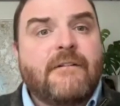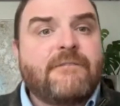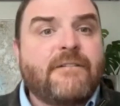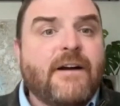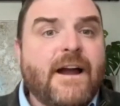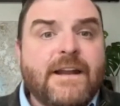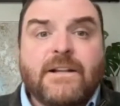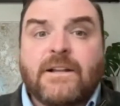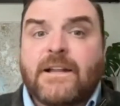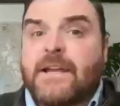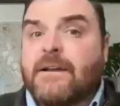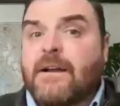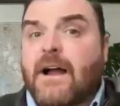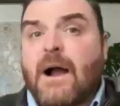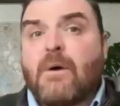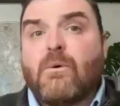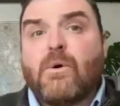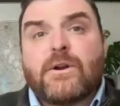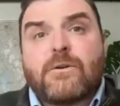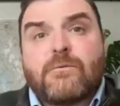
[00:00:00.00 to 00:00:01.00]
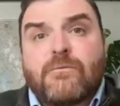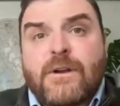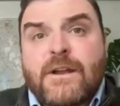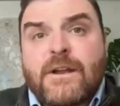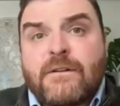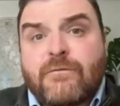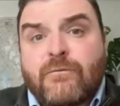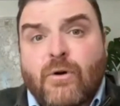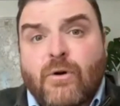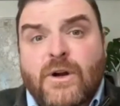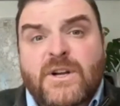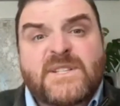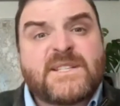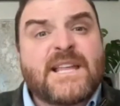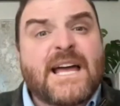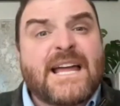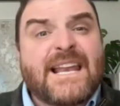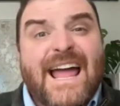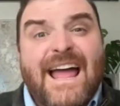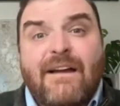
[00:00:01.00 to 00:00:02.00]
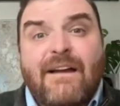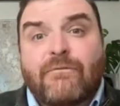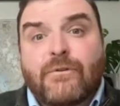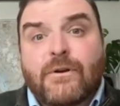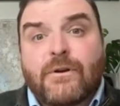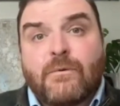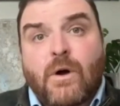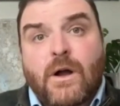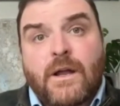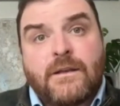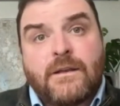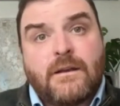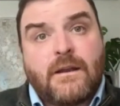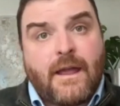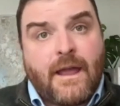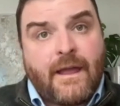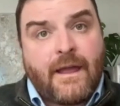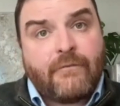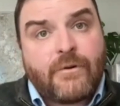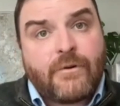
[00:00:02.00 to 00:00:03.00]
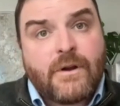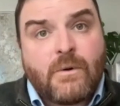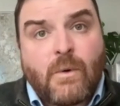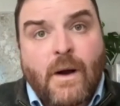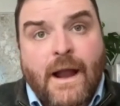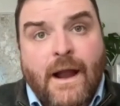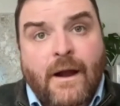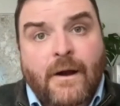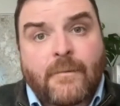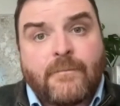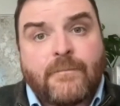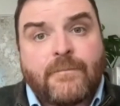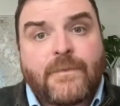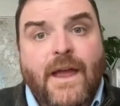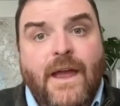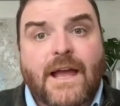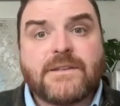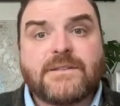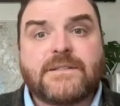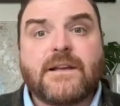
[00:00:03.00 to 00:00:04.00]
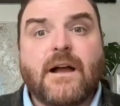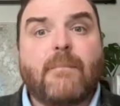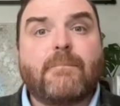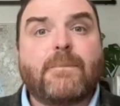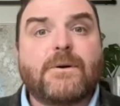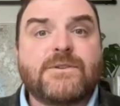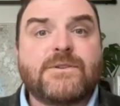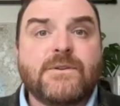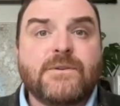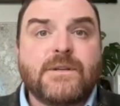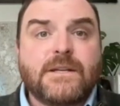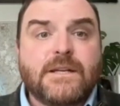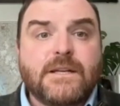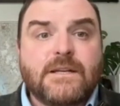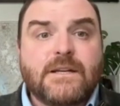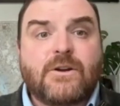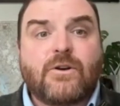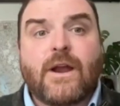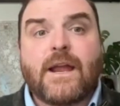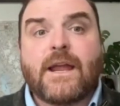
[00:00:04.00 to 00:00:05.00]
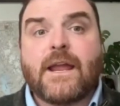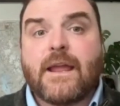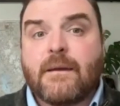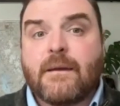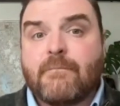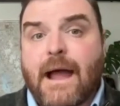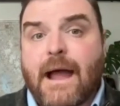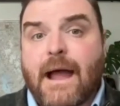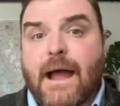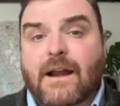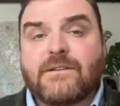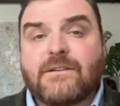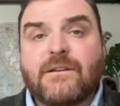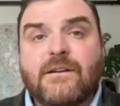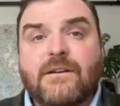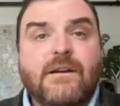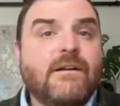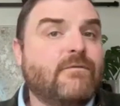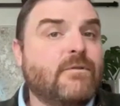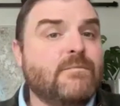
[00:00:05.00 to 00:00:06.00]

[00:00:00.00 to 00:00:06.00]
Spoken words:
Finally, I want to reinforce that everyone, everywhere, has the opportunity to create impact,